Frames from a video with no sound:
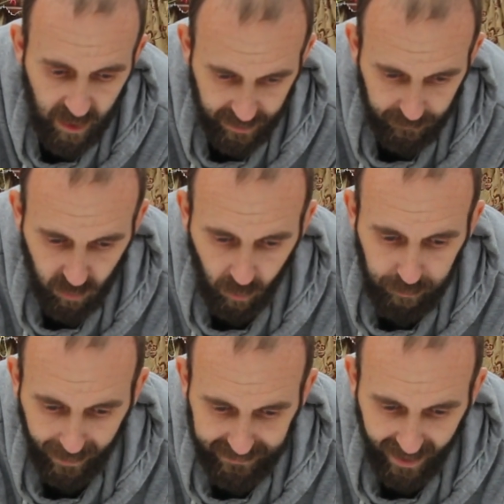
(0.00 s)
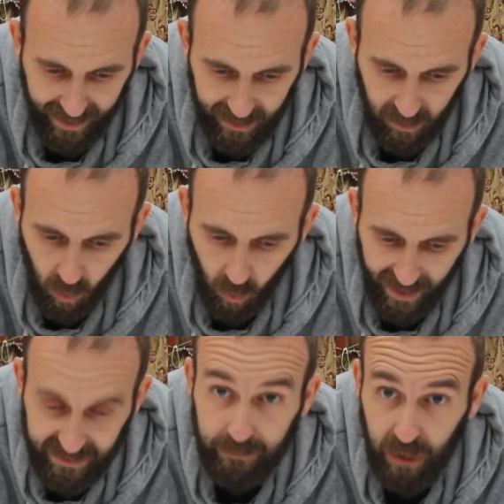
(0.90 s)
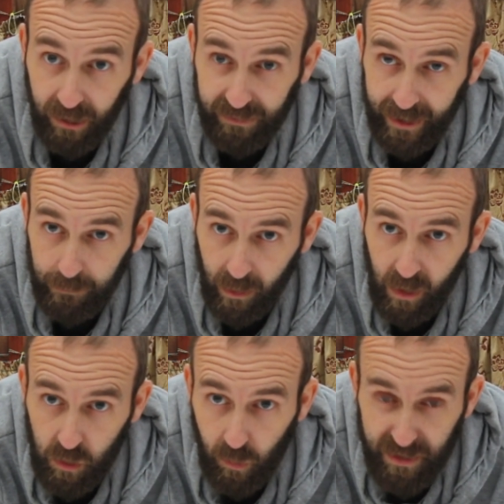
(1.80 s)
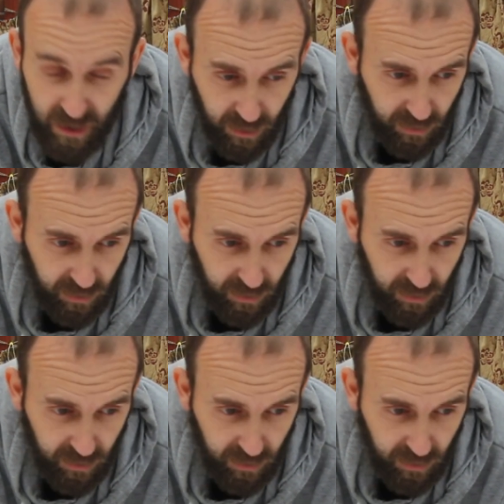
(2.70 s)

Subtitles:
some sort of bandana or add some duct tape. So as you